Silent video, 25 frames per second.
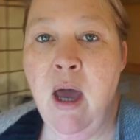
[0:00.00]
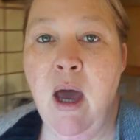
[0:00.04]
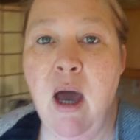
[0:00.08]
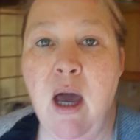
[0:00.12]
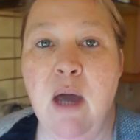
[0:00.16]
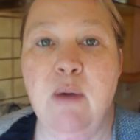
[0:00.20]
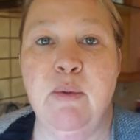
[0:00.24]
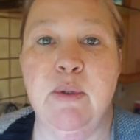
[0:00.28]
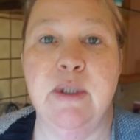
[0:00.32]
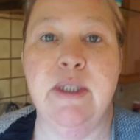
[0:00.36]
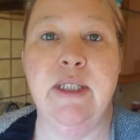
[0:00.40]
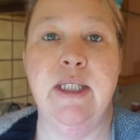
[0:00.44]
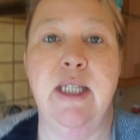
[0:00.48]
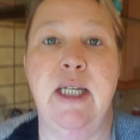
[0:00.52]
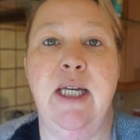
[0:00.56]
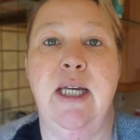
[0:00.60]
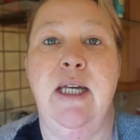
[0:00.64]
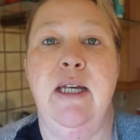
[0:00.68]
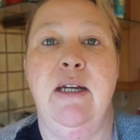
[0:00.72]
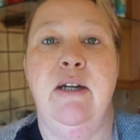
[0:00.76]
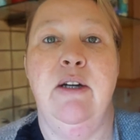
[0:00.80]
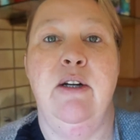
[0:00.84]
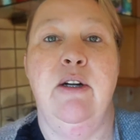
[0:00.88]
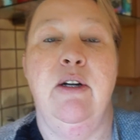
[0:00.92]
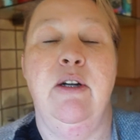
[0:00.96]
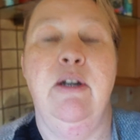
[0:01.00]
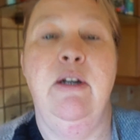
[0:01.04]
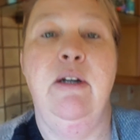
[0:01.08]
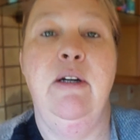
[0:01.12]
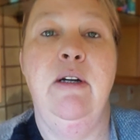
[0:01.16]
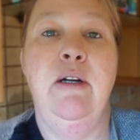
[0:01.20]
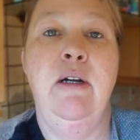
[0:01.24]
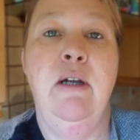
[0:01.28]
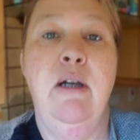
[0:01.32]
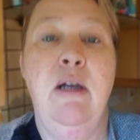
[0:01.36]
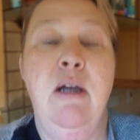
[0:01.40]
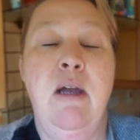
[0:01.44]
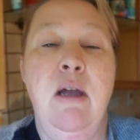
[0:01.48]
I want to hear
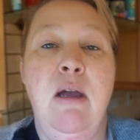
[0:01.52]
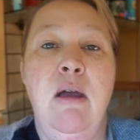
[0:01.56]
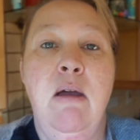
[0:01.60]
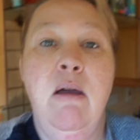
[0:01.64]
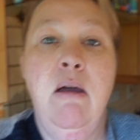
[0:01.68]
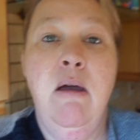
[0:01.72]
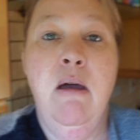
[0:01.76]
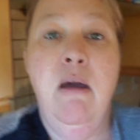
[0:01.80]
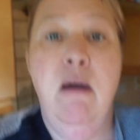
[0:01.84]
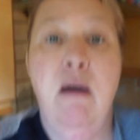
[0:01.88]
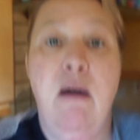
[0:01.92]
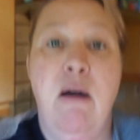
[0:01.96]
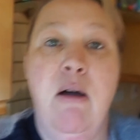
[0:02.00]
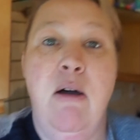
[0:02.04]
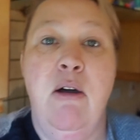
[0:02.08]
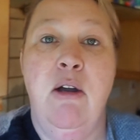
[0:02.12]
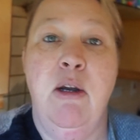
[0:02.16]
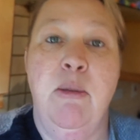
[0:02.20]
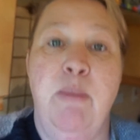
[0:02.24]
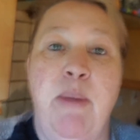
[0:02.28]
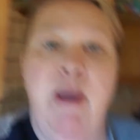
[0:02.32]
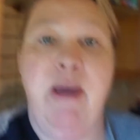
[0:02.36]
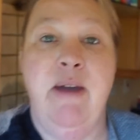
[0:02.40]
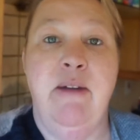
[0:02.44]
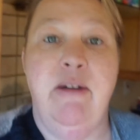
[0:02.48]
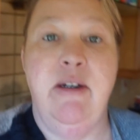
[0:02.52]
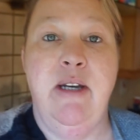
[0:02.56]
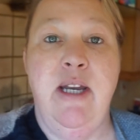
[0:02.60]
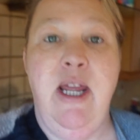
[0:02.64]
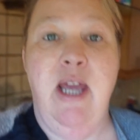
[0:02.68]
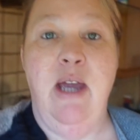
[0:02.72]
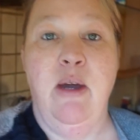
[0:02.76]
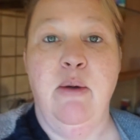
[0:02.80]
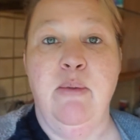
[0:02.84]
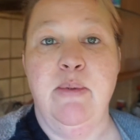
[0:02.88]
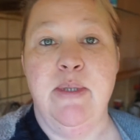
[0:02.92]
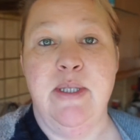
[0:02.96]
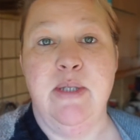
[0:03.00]
all about it,
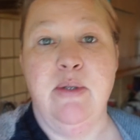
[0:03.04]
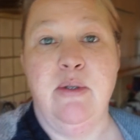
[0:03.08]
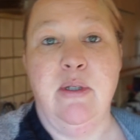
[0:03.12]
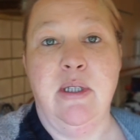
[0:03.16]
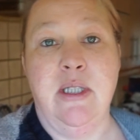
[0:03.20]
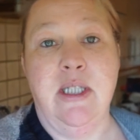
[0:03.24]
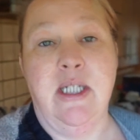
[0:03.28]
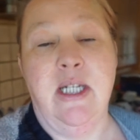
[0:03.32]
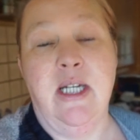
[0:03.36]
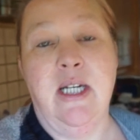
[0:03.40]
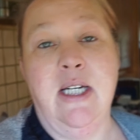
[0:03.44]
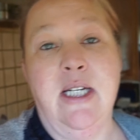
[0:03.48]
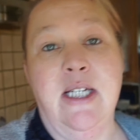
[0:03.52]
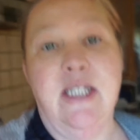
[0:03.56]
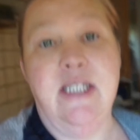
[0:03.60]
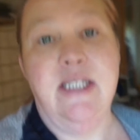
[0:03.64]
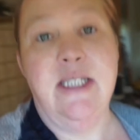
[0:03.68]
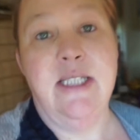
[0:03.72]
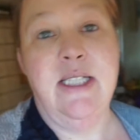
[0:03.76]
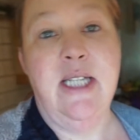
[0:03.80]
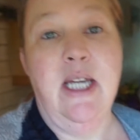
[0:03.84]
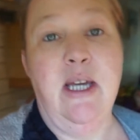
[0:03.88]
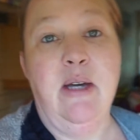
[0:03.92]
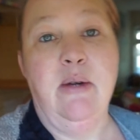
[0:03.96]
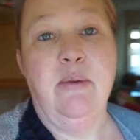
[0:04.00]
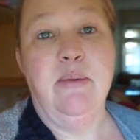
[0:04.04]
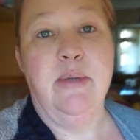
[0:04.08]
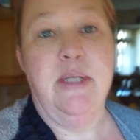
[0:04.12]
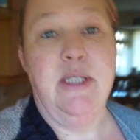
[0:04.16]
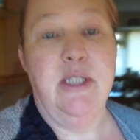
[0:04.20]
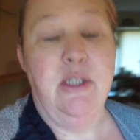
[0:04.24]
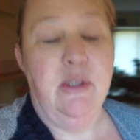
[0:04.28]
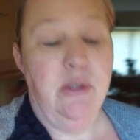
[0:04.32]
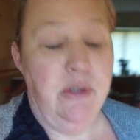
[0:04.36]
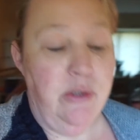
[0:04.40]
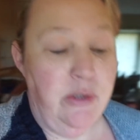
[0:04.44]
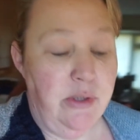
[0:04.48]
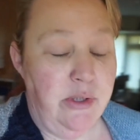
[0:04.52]
how it was organised, how it was
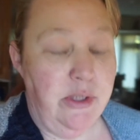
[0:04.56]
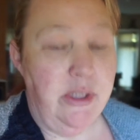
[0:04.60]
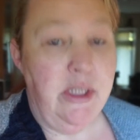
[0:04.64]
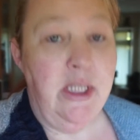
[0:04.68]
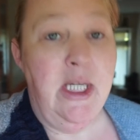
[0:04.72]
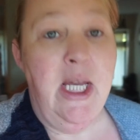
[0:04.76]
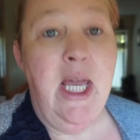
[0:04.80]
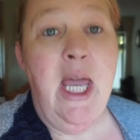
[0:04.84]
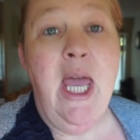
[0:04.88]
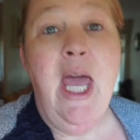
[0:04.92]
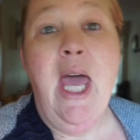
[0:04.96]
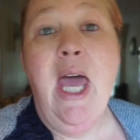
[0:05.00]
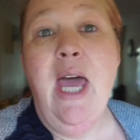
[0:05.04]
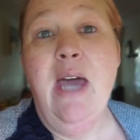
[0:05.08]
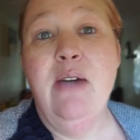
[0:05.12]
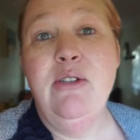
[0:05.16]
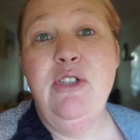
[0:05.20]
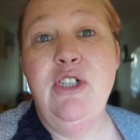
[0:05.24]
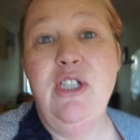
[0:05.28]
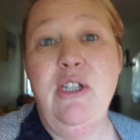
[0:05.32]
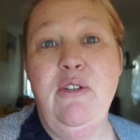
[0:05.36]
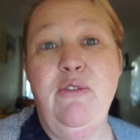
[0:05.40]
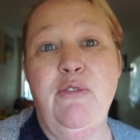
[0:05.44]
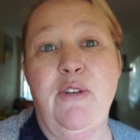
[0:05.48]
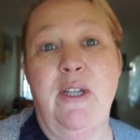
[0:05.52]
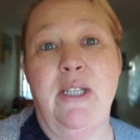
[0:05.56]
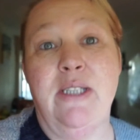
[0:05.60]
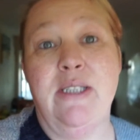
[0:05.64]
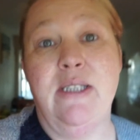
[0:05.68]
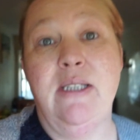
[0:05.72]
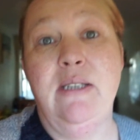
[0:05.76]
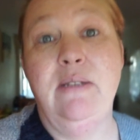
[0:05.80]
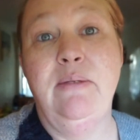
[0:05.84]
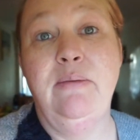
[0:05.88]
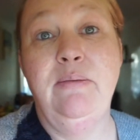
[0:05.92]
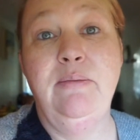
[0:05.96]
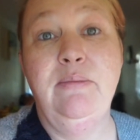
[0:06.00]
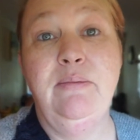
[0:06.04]
done, how she felt.